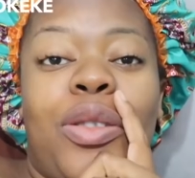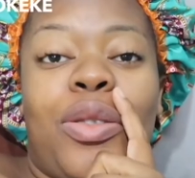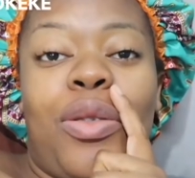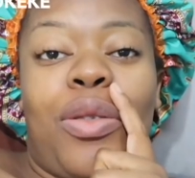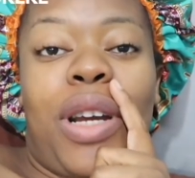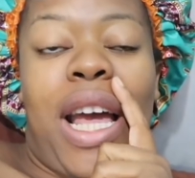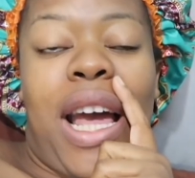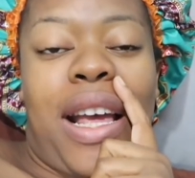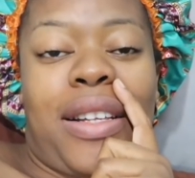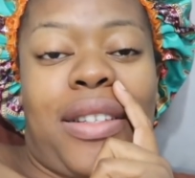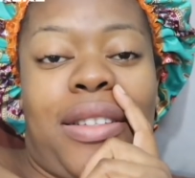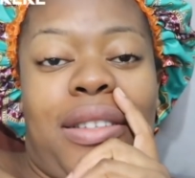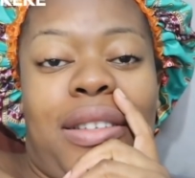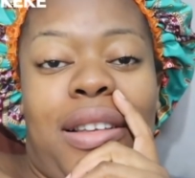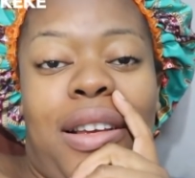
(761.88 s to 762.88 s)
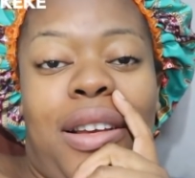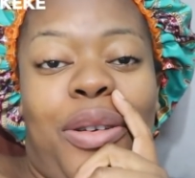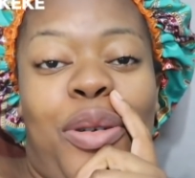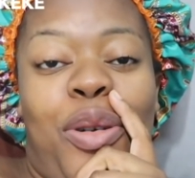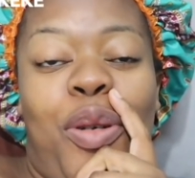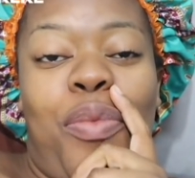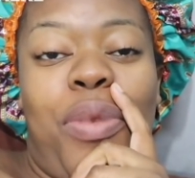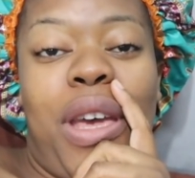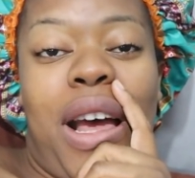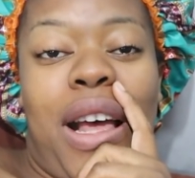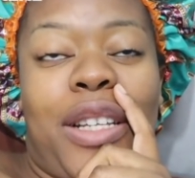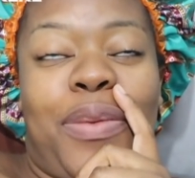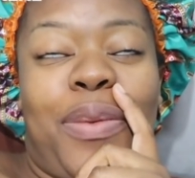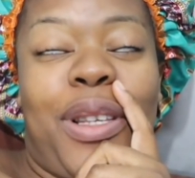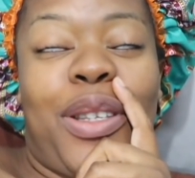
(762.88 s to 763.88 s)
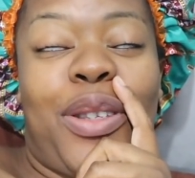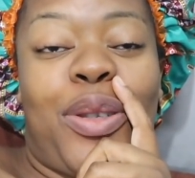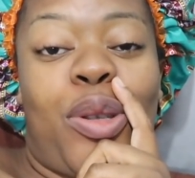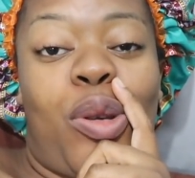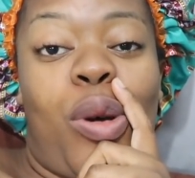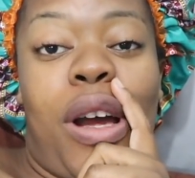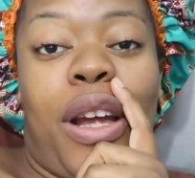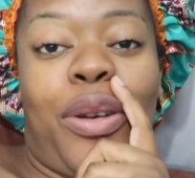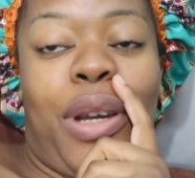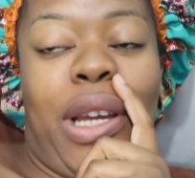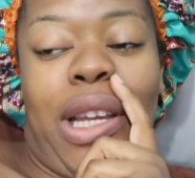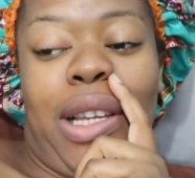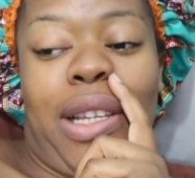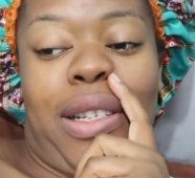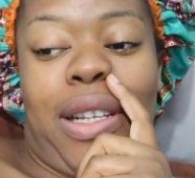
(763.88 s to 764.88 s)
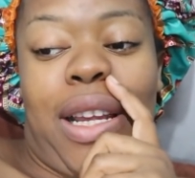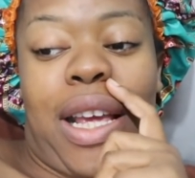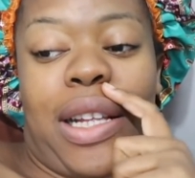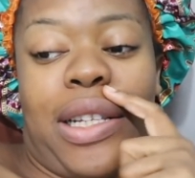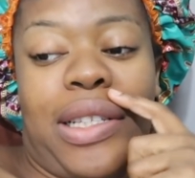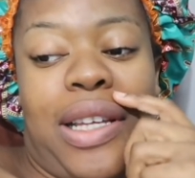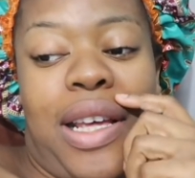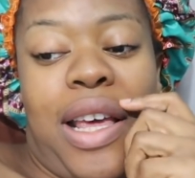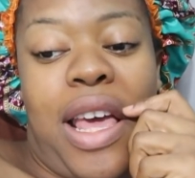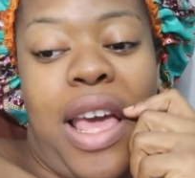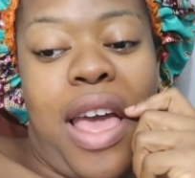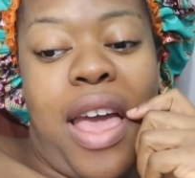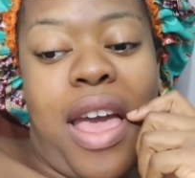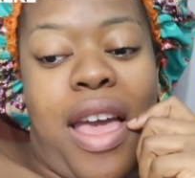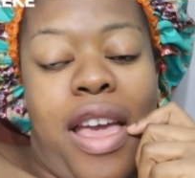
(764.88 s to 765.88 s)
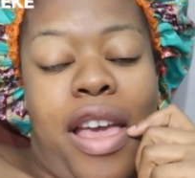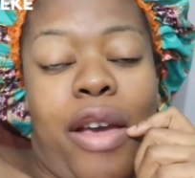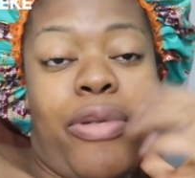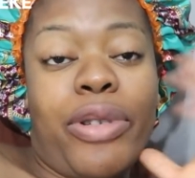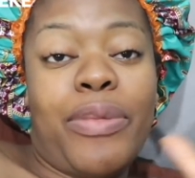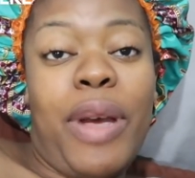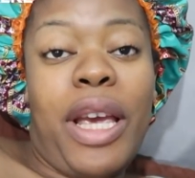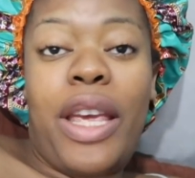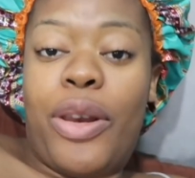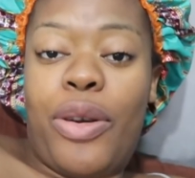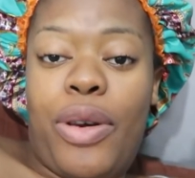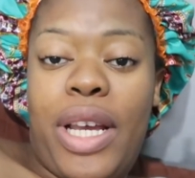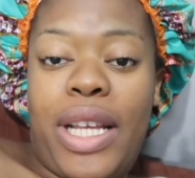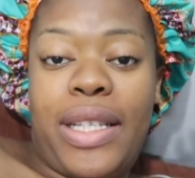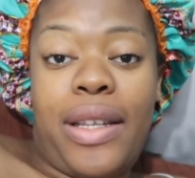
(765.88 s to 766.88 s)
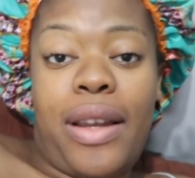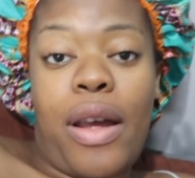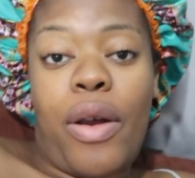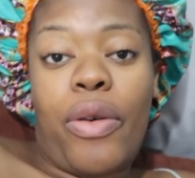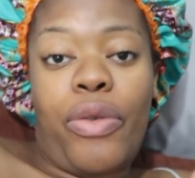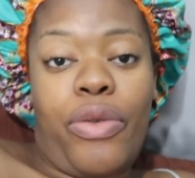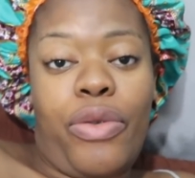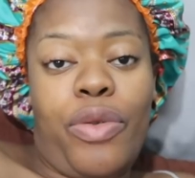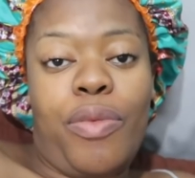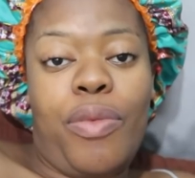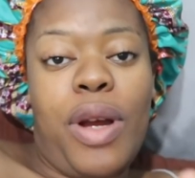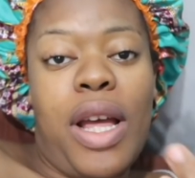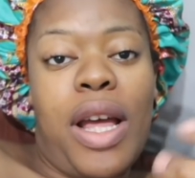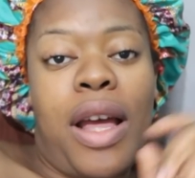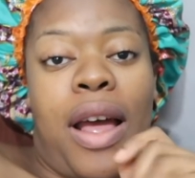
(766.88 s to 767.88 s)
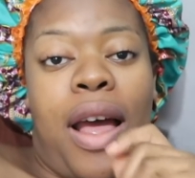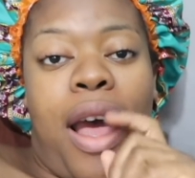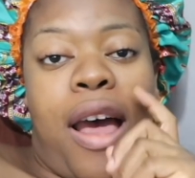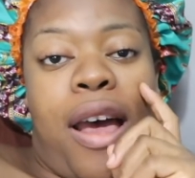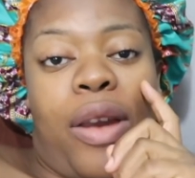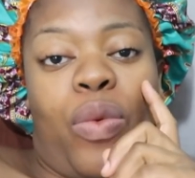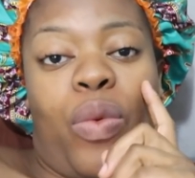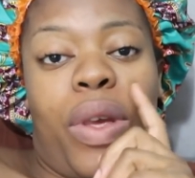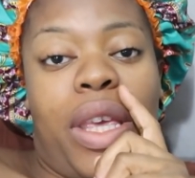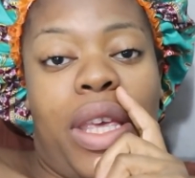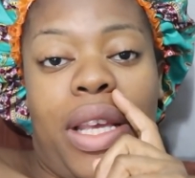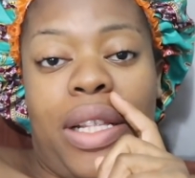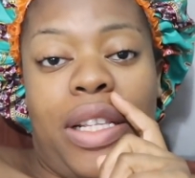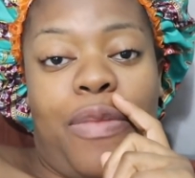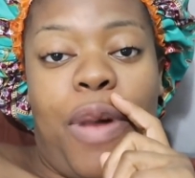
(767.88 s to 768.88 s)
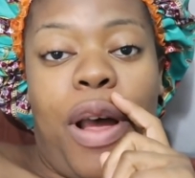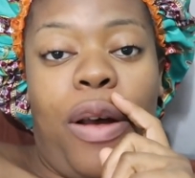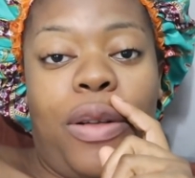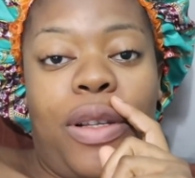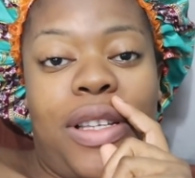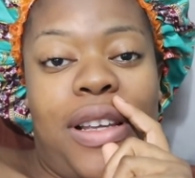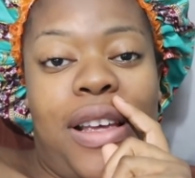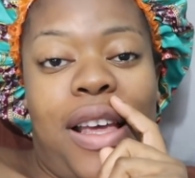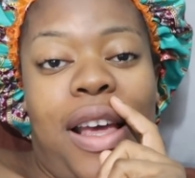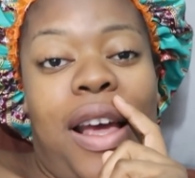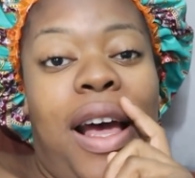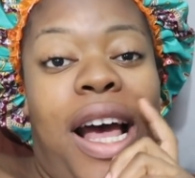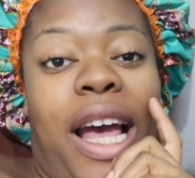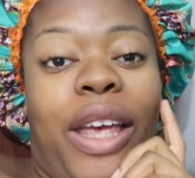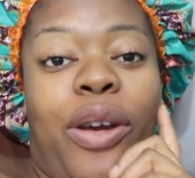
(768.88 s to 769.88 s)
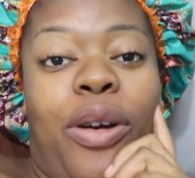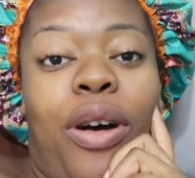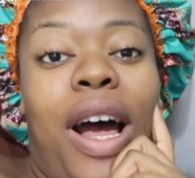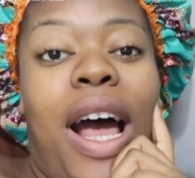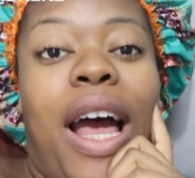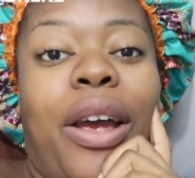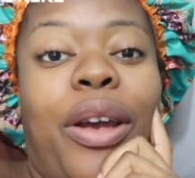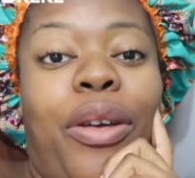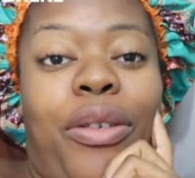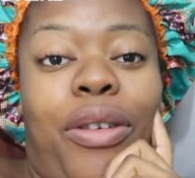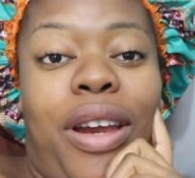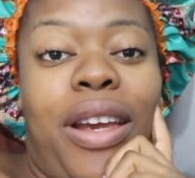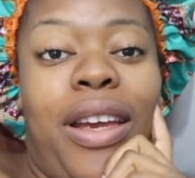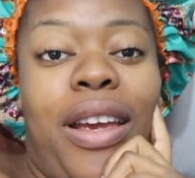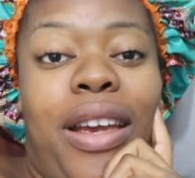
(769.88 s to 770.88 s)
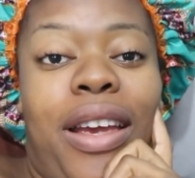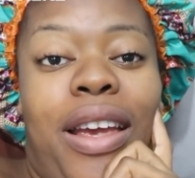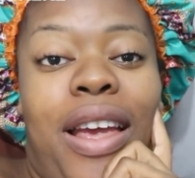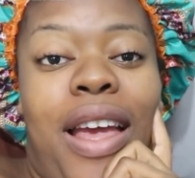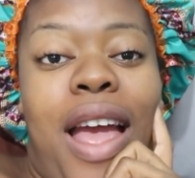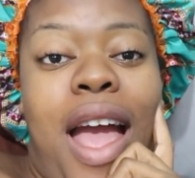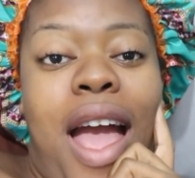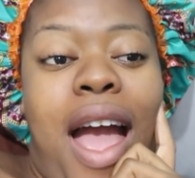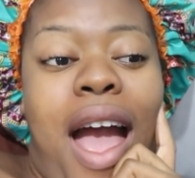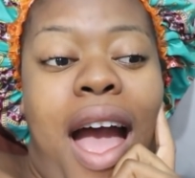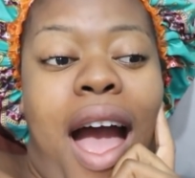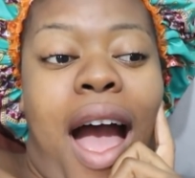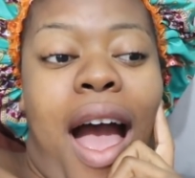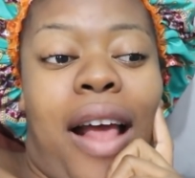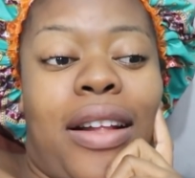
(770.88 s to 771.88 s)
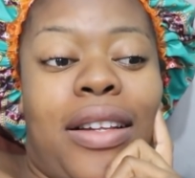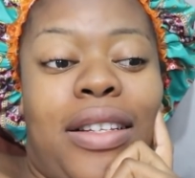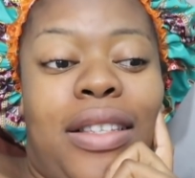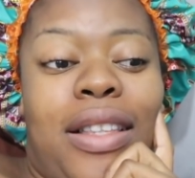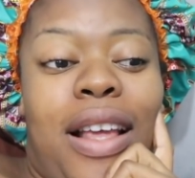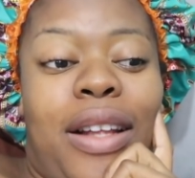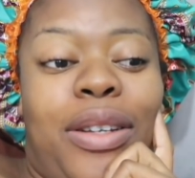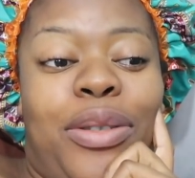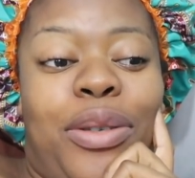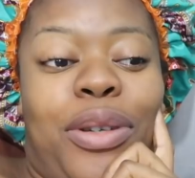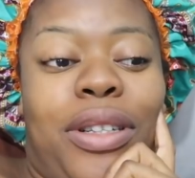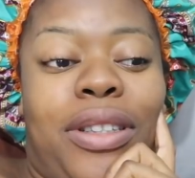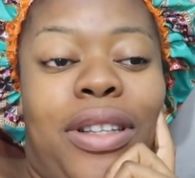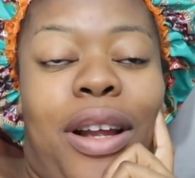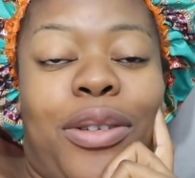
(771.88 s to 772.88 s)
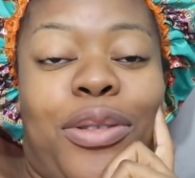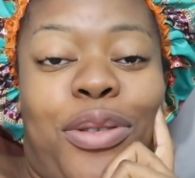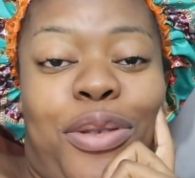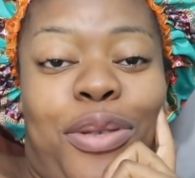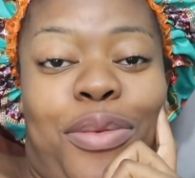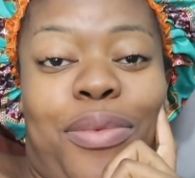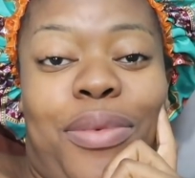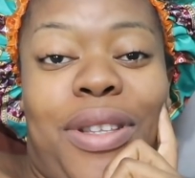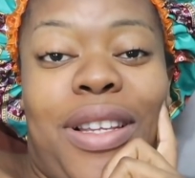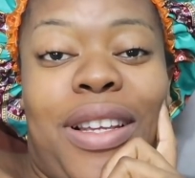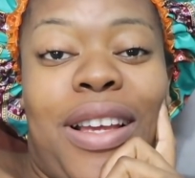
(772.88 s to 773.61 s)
So guys, Kobe has been so annoying this night. He was making noise in our room and we kicked him out and he got angry and started throwing tantrums